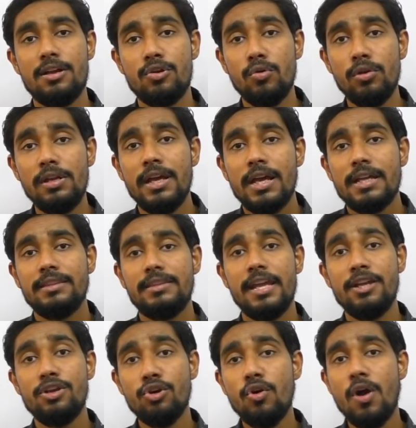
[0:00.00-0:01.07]
role.
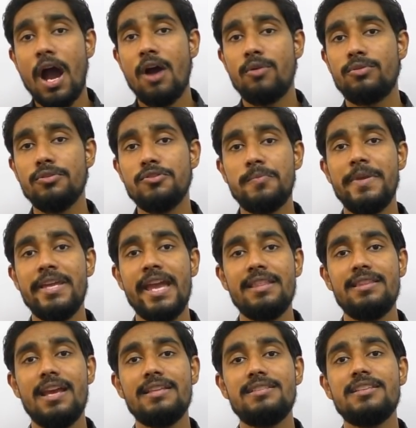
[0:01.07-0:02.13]
They know how to speak,
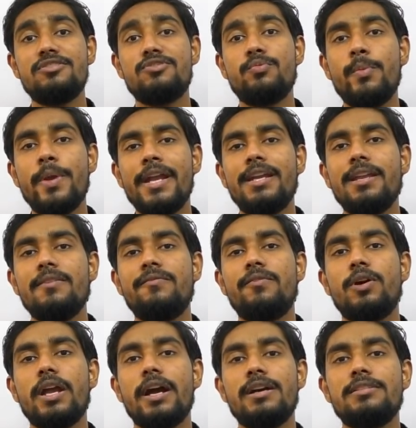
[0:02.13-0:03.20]
and they are just waiting for